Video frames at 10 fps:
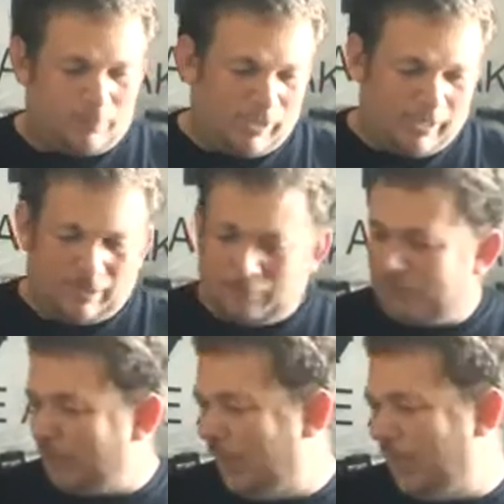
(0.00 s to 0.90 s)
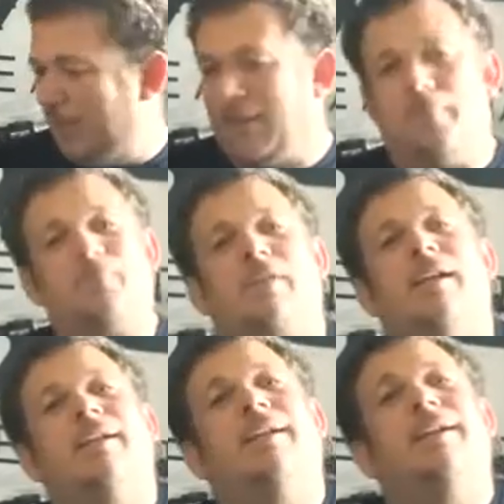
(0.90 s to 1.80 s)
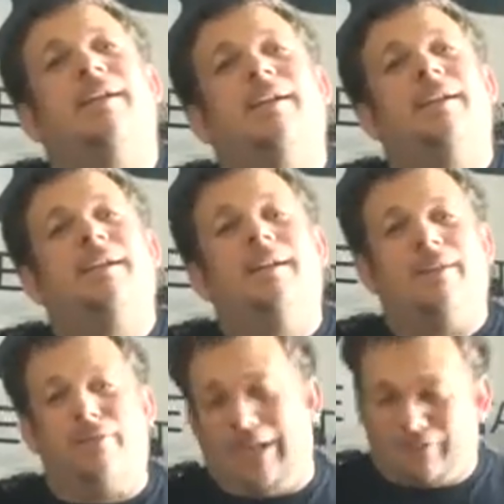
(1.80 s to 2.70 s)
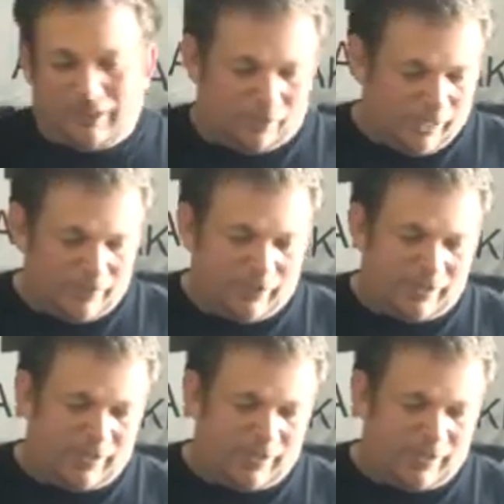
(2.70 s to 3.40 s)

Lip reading: and the 1911,